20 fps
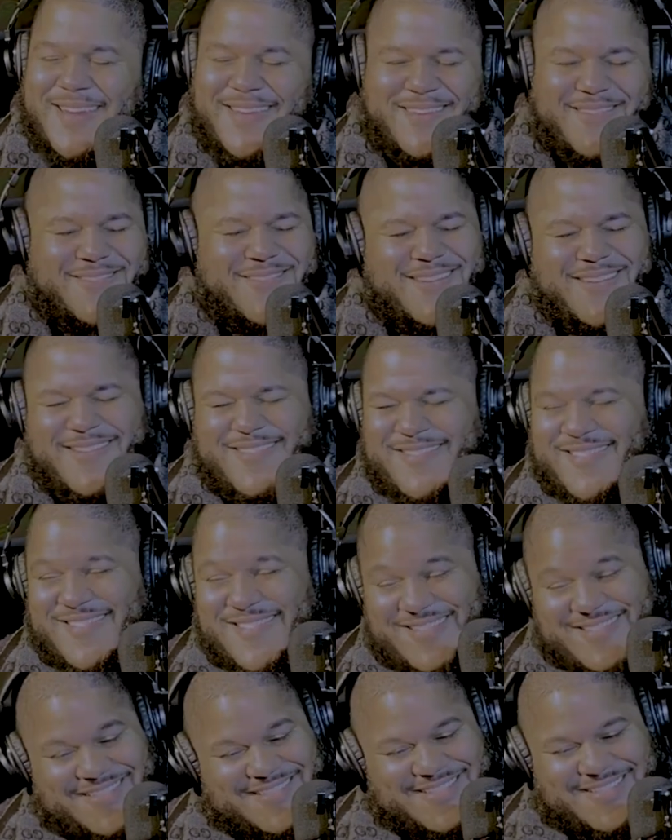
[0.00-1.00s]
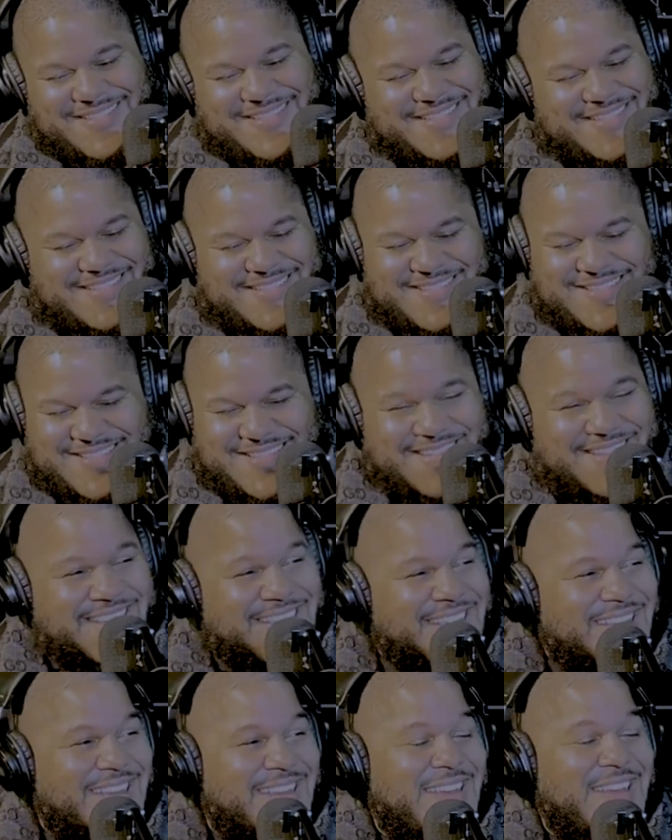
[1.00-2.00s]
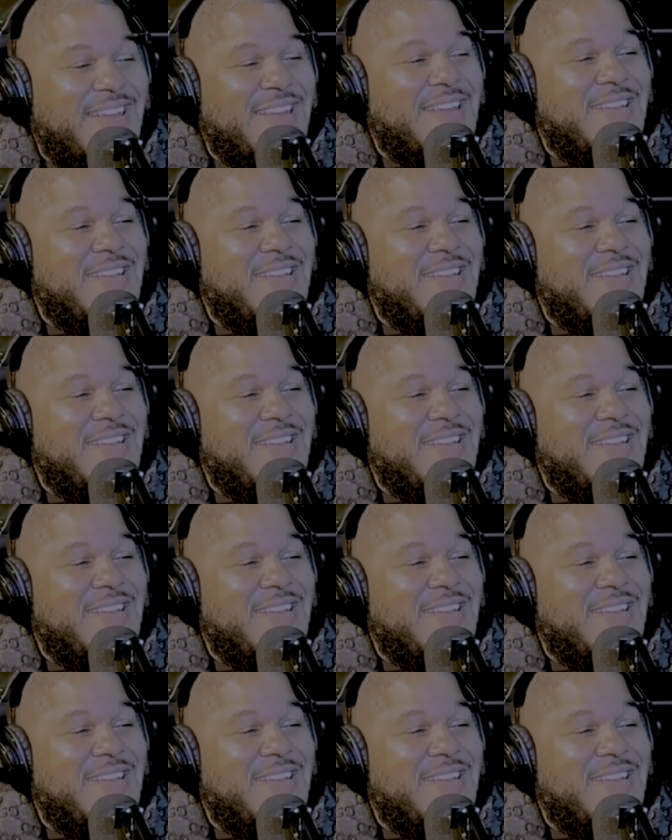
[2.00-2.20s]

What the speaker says: I gotta try. I gotta try their wing.